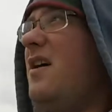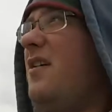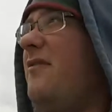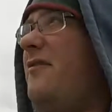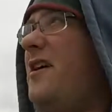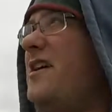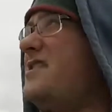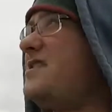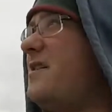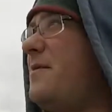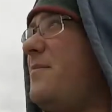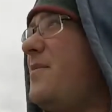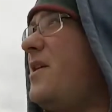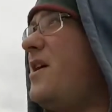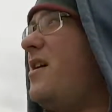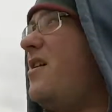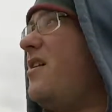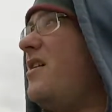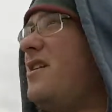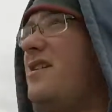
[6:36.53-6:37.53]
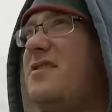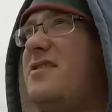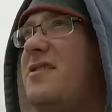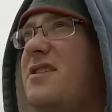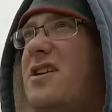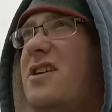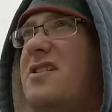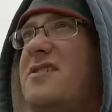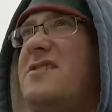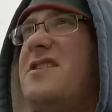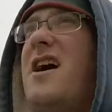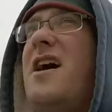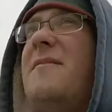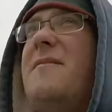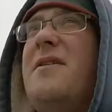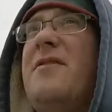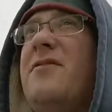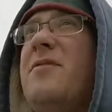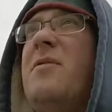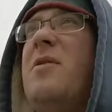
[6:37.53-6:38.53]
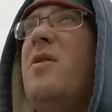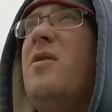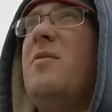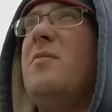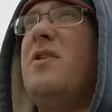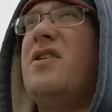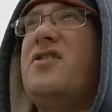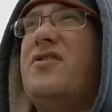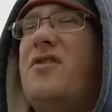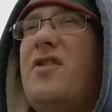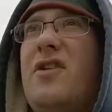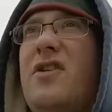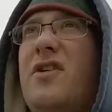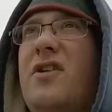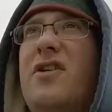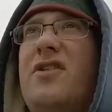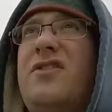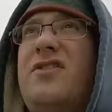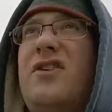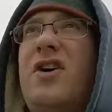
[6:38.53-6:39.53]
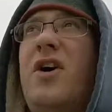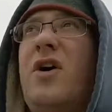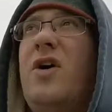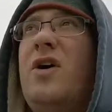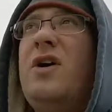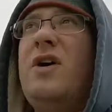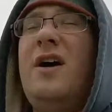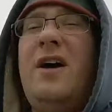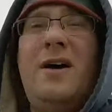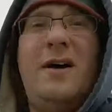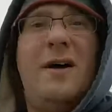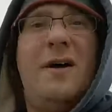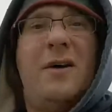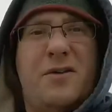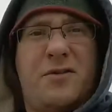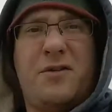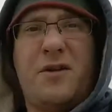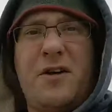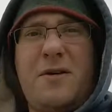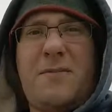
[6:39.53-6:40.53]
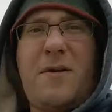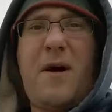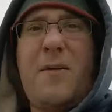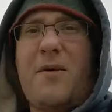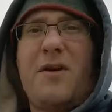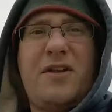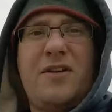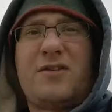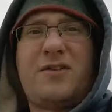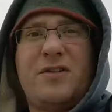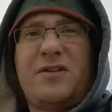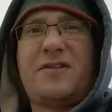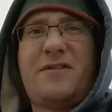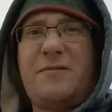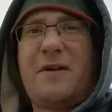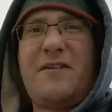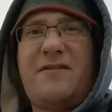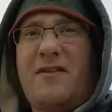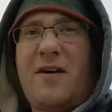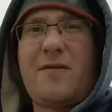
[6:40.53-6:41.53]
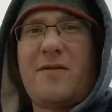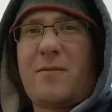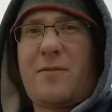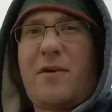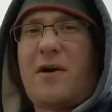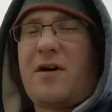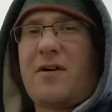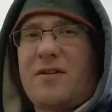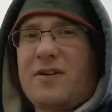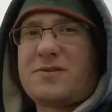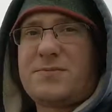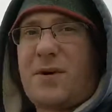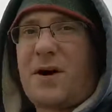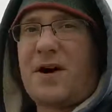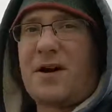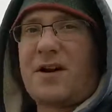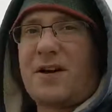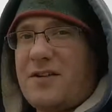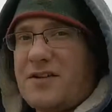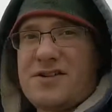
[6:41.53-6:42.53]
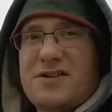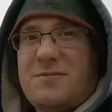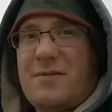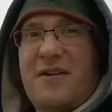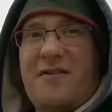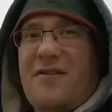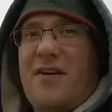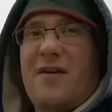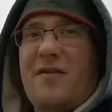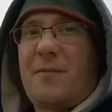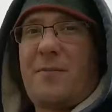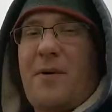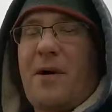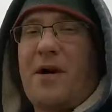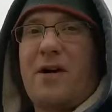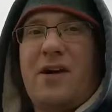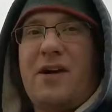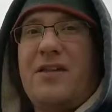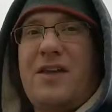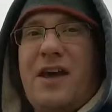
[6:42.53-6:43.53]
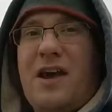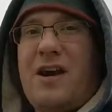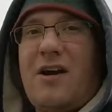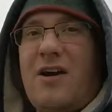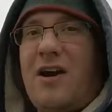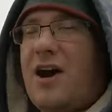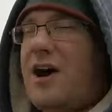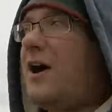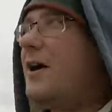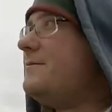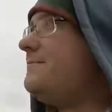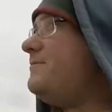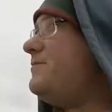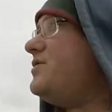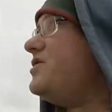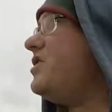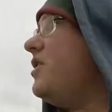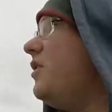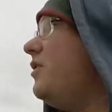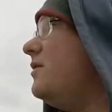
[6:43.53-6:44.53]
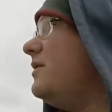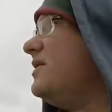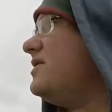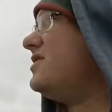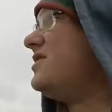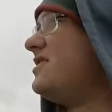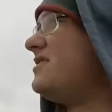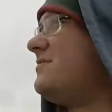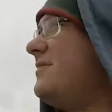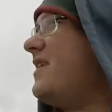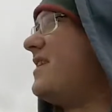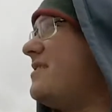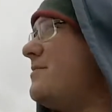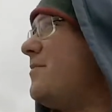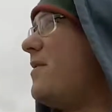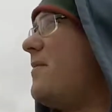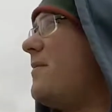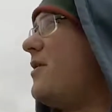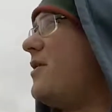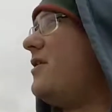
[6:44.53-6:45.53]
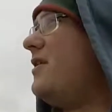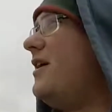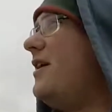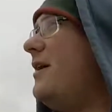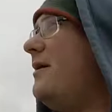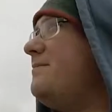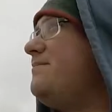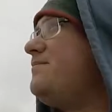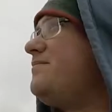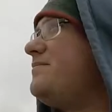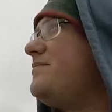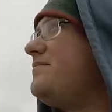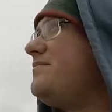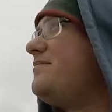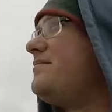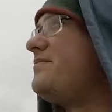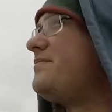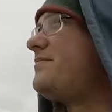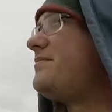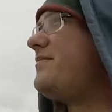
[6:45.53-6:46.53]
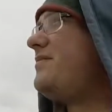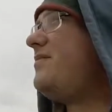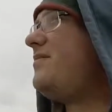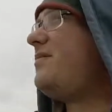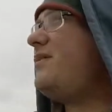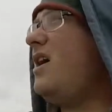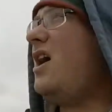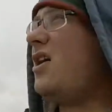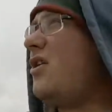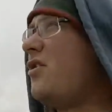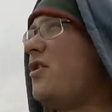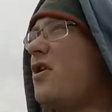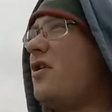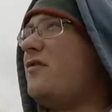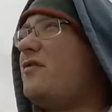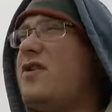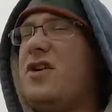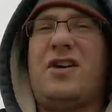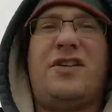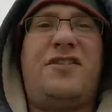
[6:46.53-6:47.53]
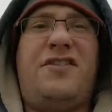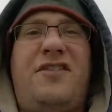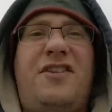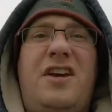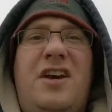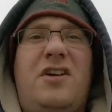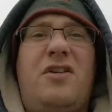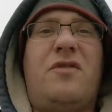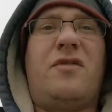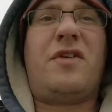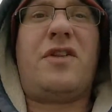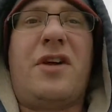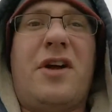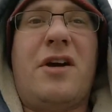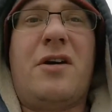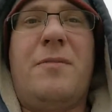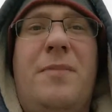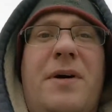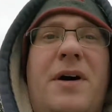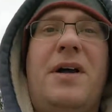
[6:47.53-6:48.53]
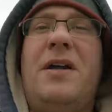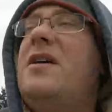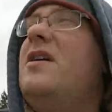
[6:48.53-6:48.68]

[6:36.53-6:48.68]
fence up there, and they're going to stop me from going much further, so it's really a bummer. This is my favorite part of this park, and this is my favorite park in the area, so it's a bummer. I don't know if you can see it over there, but